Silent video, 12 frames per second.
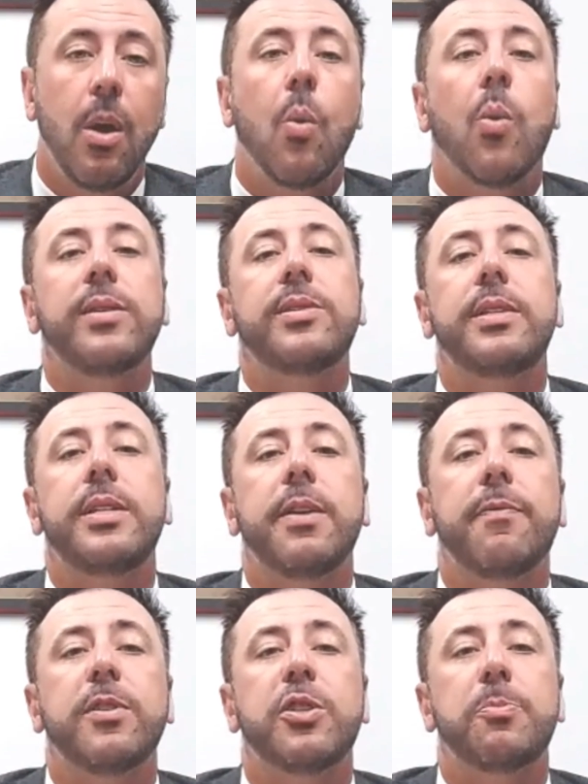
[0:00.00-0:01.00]
What's the
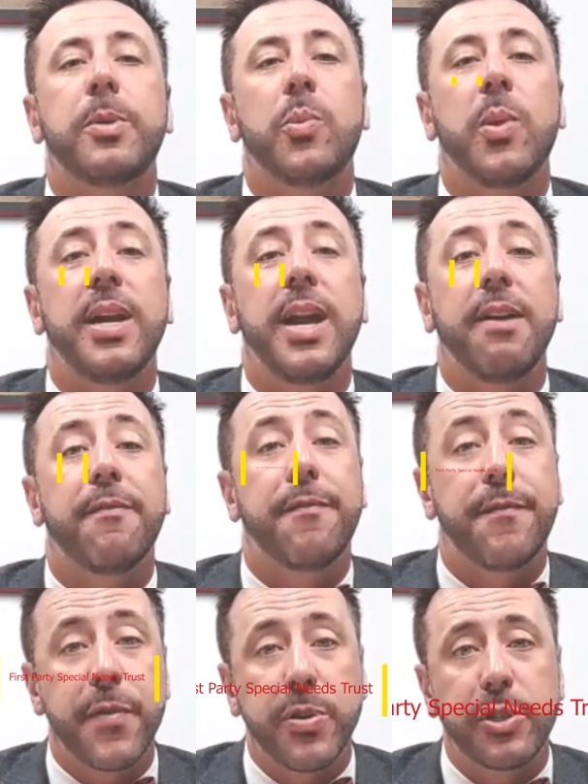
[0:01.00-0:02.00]
difference between a
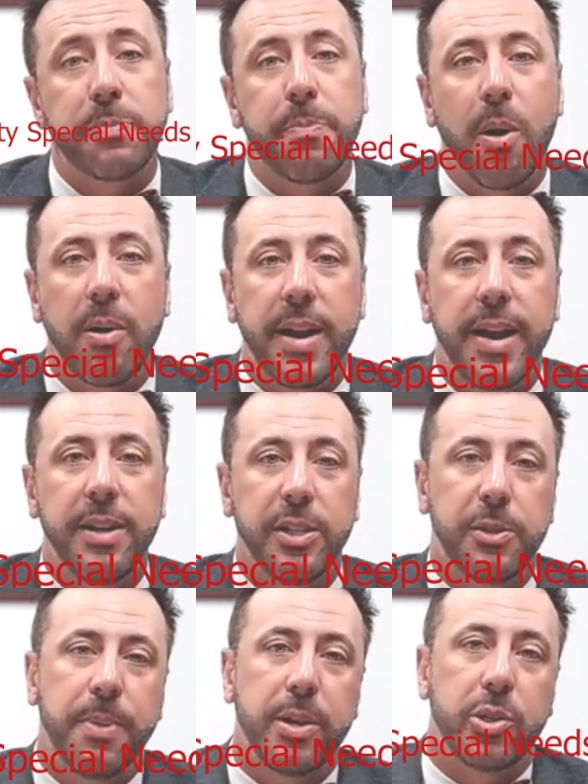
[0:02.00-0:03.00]
first-party
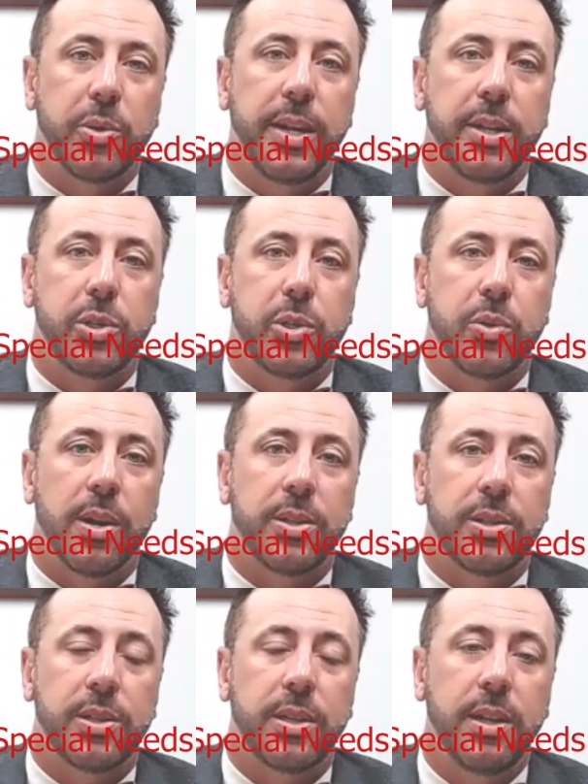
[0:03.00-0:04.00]
special needs
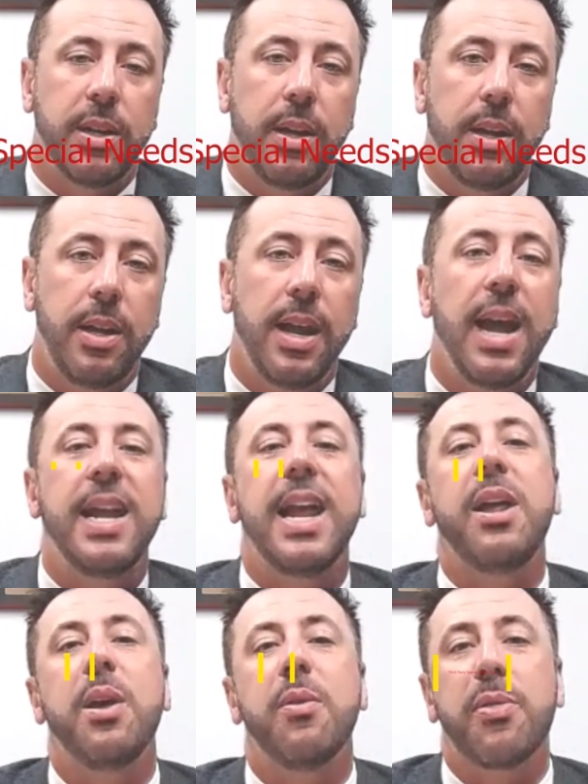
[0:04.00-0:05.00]
trust and
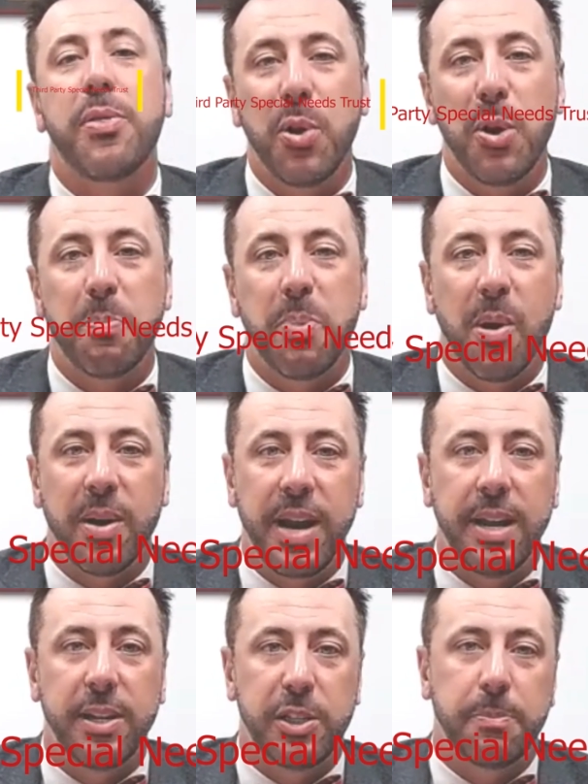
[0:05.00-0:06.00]
a
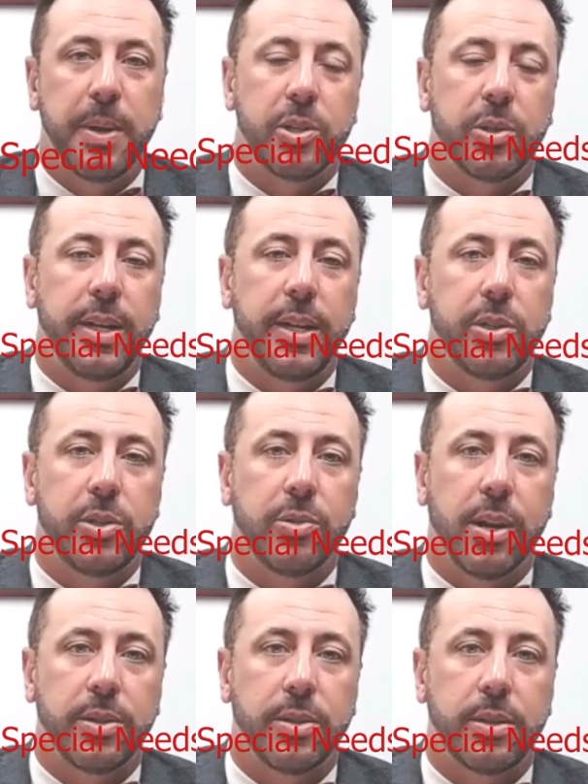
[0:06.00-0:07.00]
third-party special needs
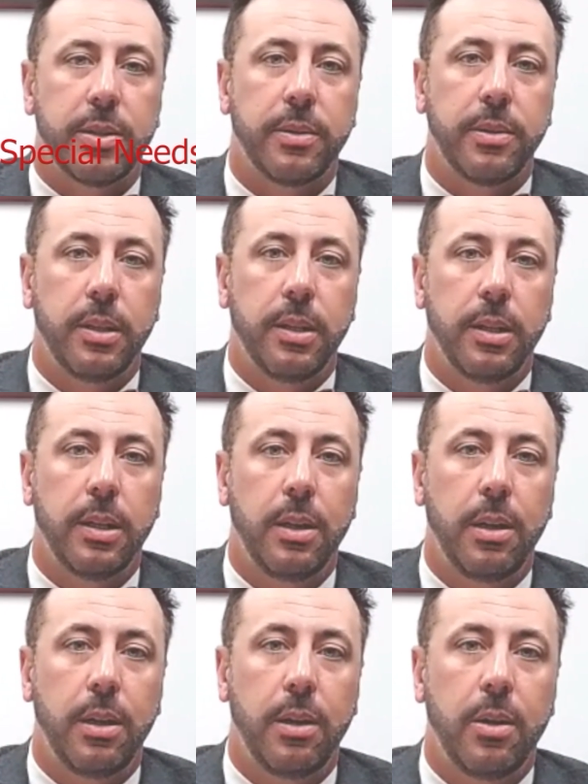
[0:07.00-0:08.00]
trust?
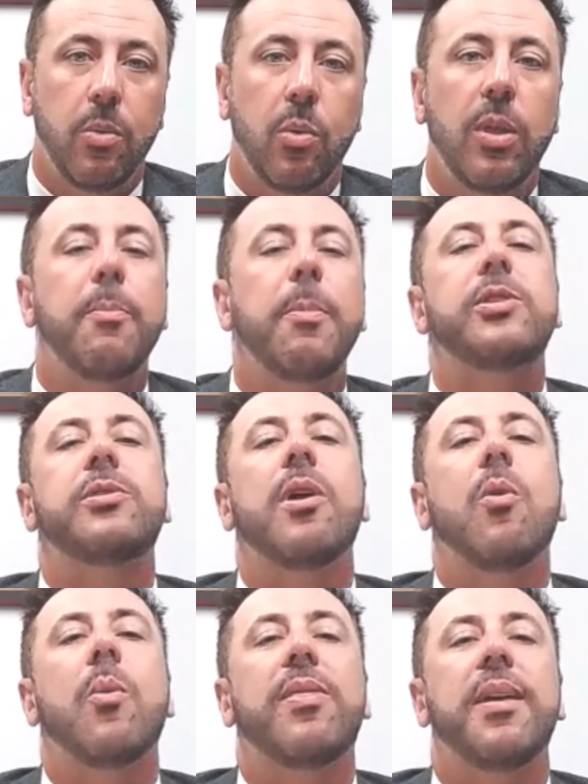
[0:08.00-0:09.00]
Well, let me
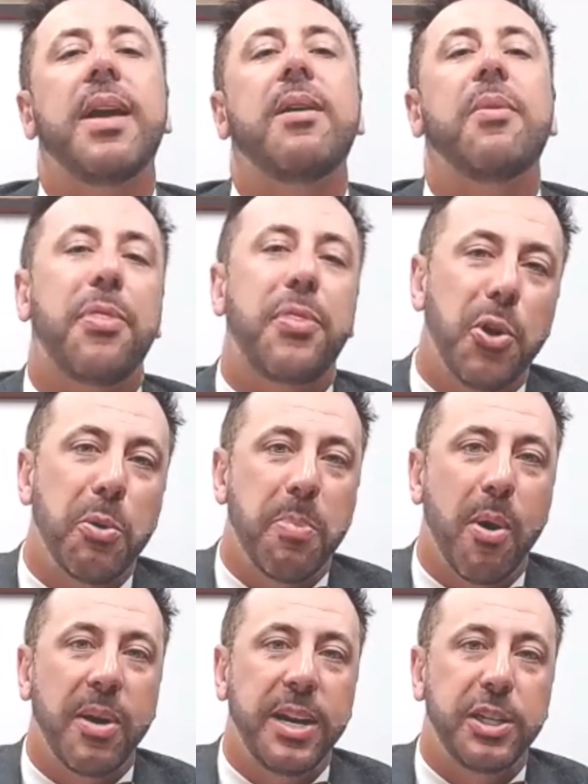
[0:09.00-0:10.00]
start with a
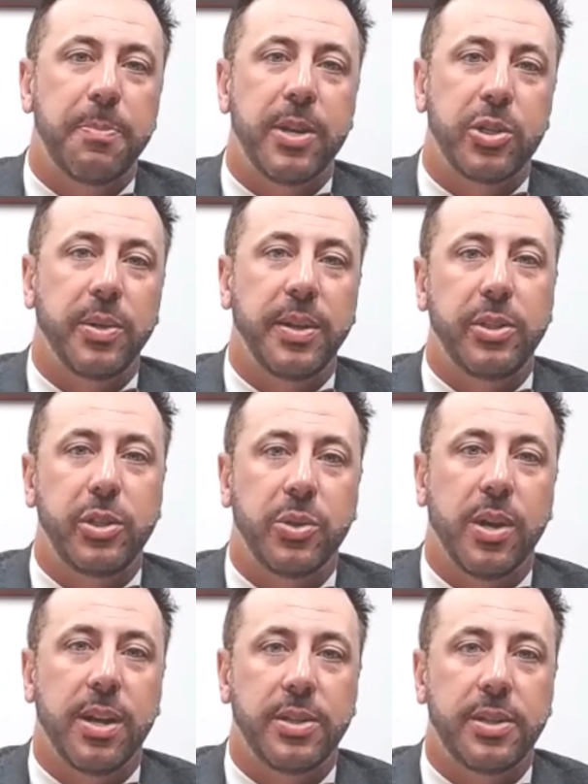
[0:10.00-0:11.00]
third-party special needs
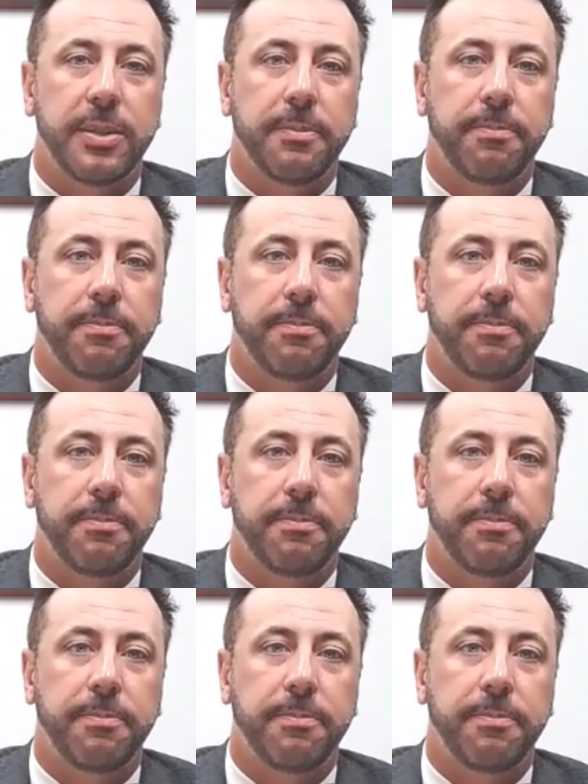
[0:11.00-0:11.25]
trust.